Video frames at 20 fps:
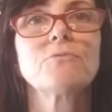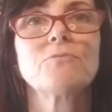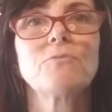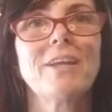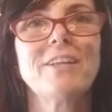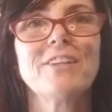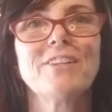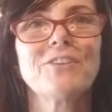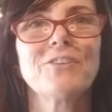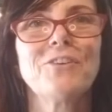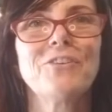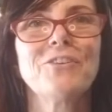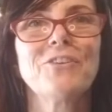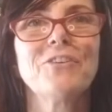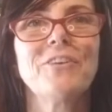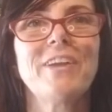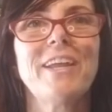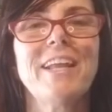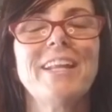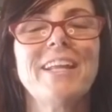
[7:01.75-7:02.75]
regular old
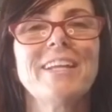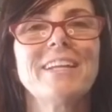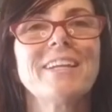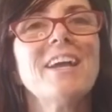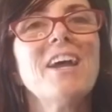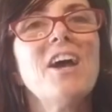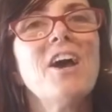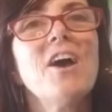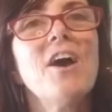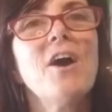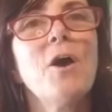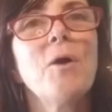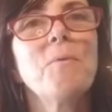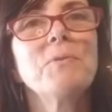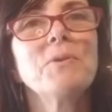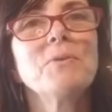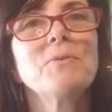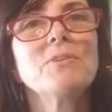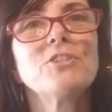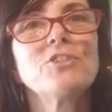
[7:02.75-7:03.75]
creating. Hope
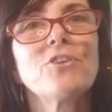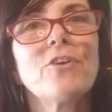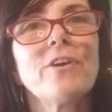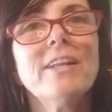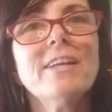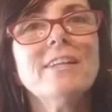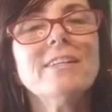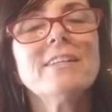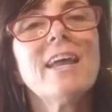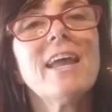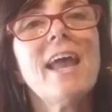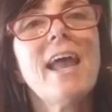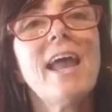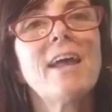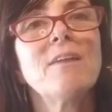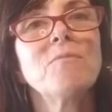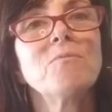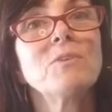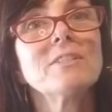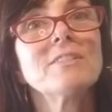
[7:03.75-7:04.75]
you enjoyed it,
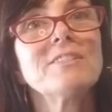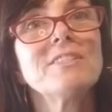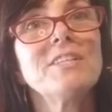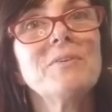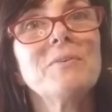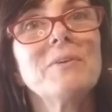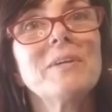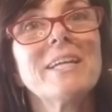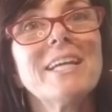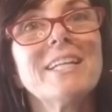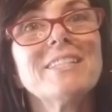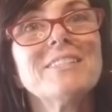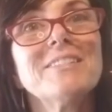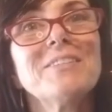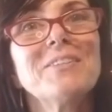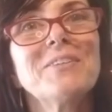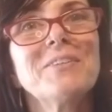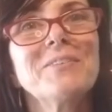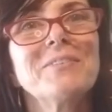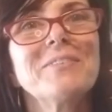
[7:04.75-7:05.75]
and we'll see you again
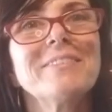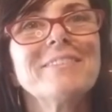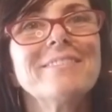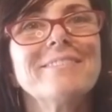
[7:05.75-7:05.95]
soon.